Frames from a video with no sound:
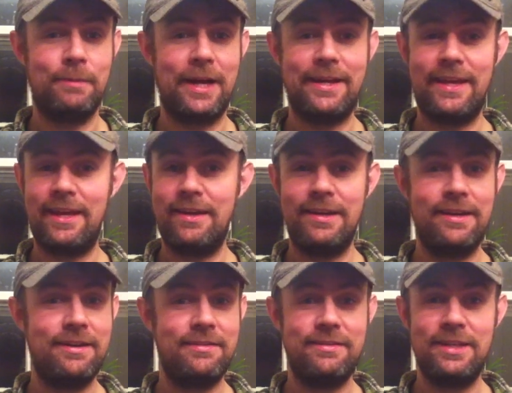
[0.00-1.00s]
Mike
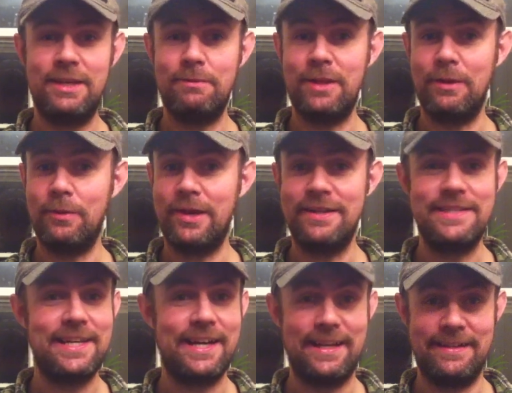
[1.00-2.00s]
Kennedy and his team, they went
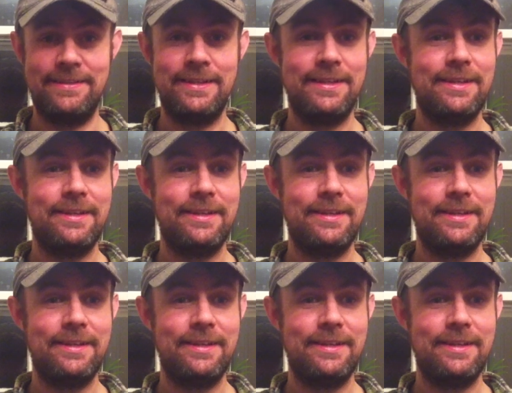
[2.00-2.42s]
and done it.